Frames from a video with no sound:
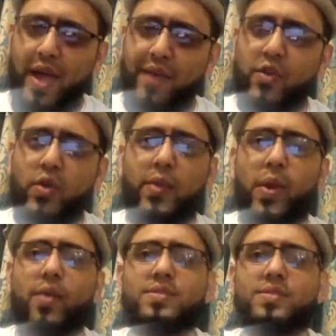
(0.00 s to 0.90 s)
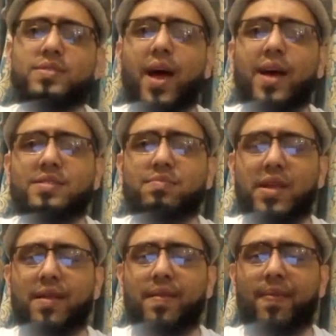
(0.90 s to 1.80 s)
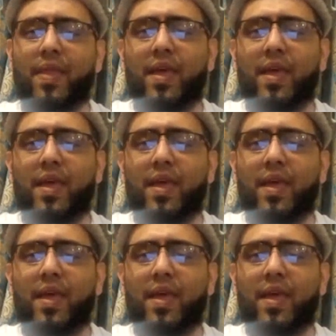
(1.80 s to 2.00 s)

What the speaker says: when was the last meal?